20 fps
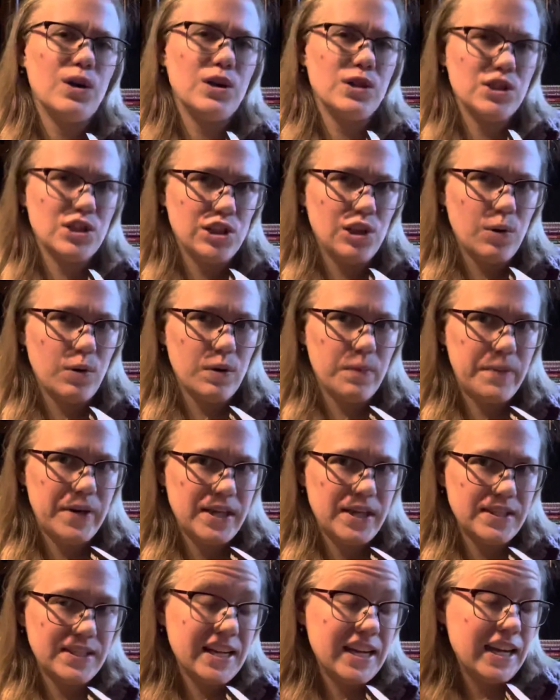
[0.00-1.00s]
slower
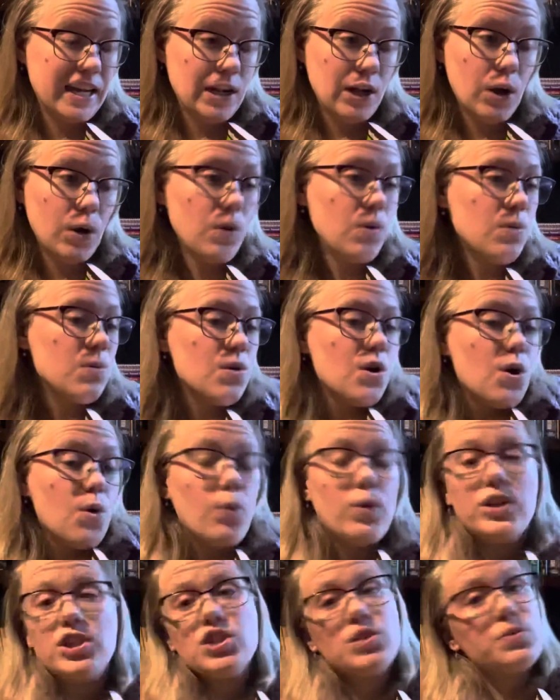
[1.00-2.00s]
paced kiddo,
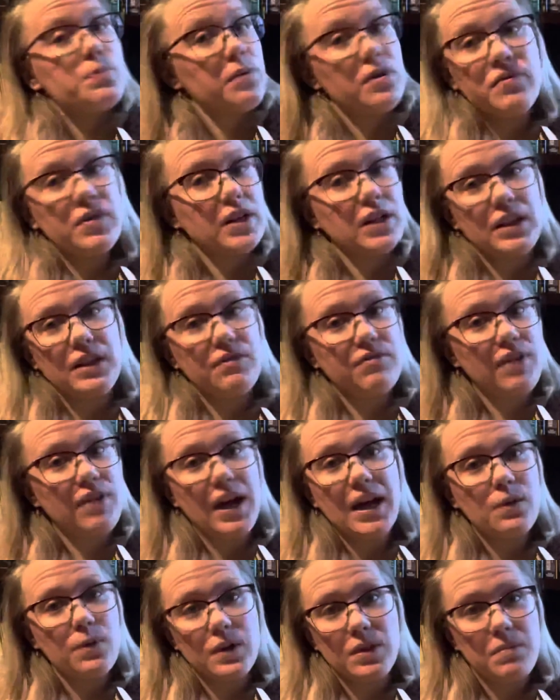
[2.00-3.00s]
which is perfectly
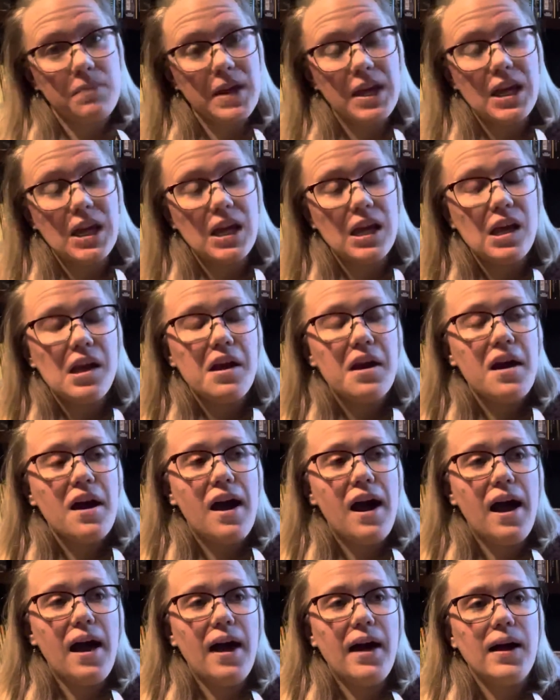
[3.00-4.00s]
fine with me.
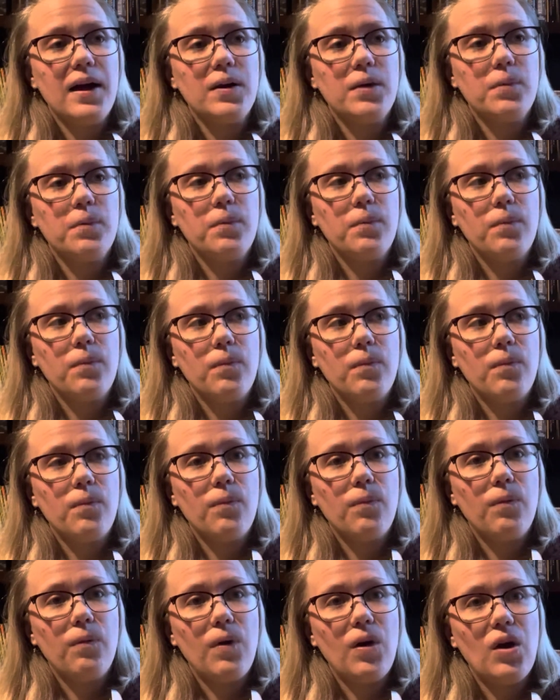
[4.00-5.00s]

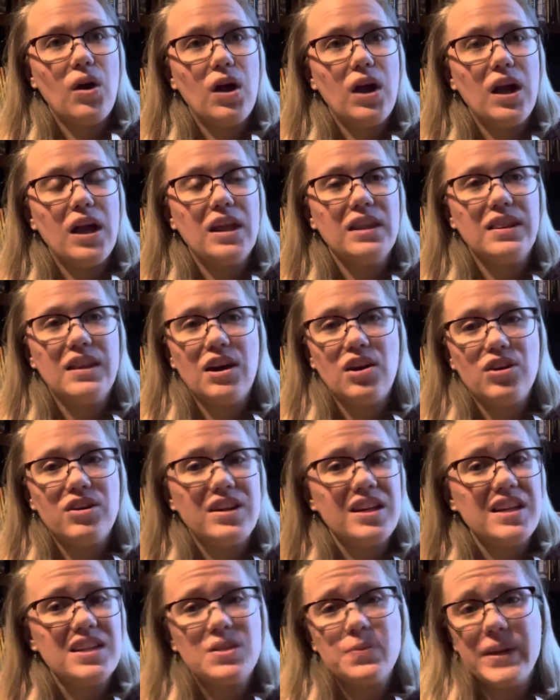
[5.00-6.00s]
There are
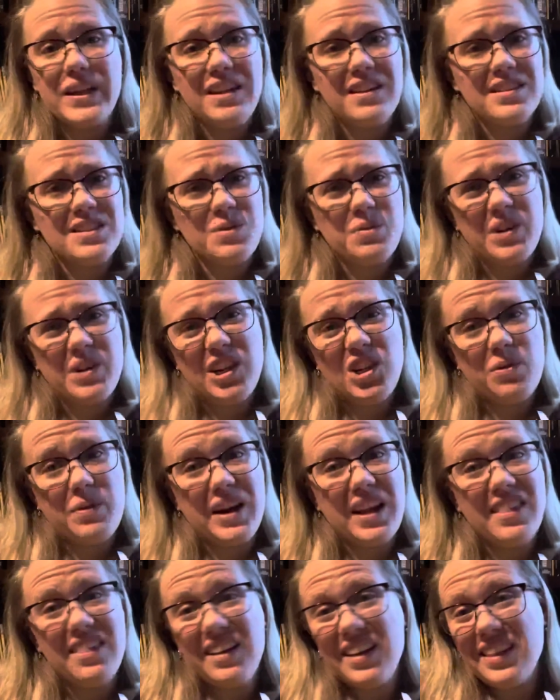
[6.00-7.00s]
days when he doesn't want to do
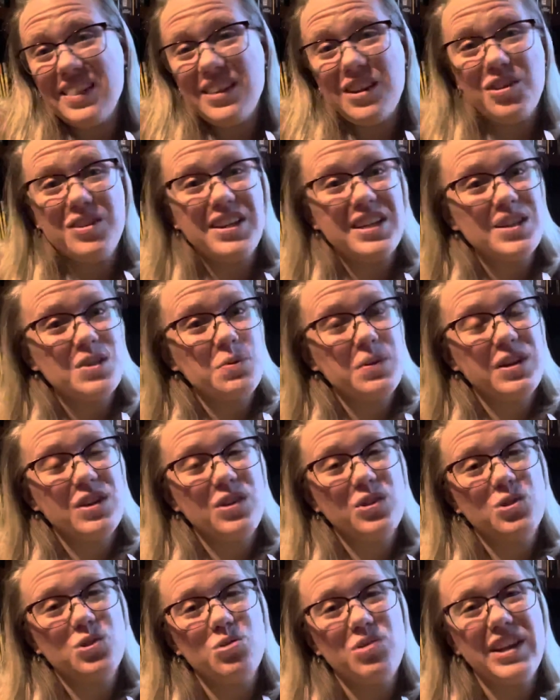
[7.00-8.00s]
anything, and there are days when he'll
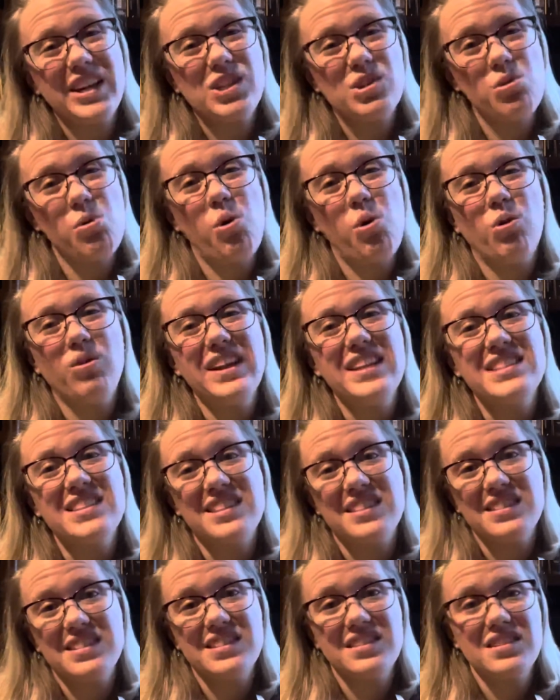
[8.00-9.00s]
do like 2 whole
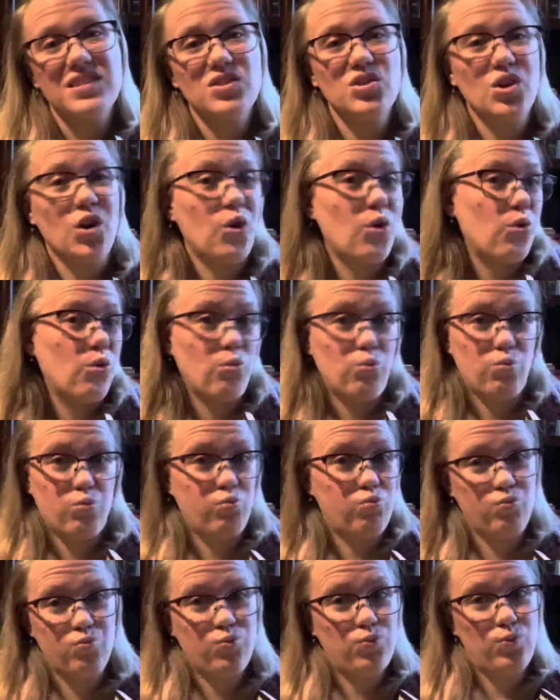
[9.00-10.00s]
lessons. So,
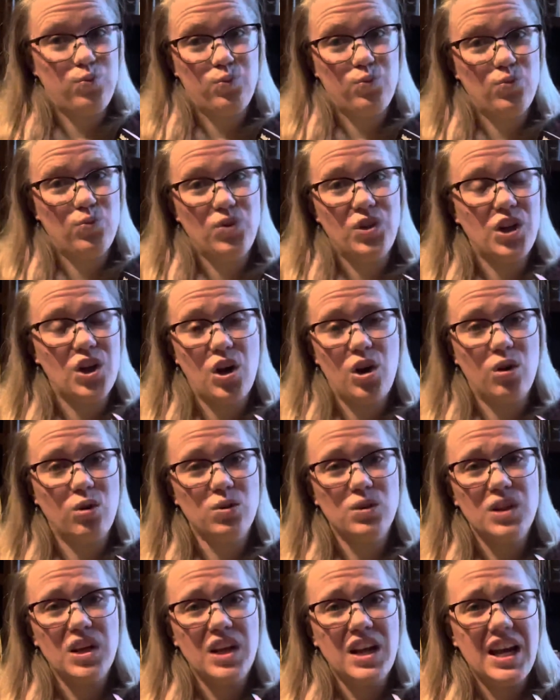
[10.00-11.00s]
you know,
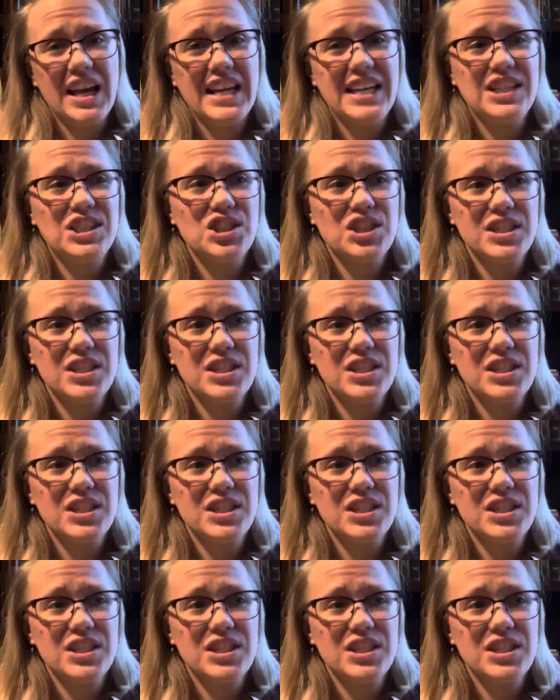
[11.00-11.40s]
he'd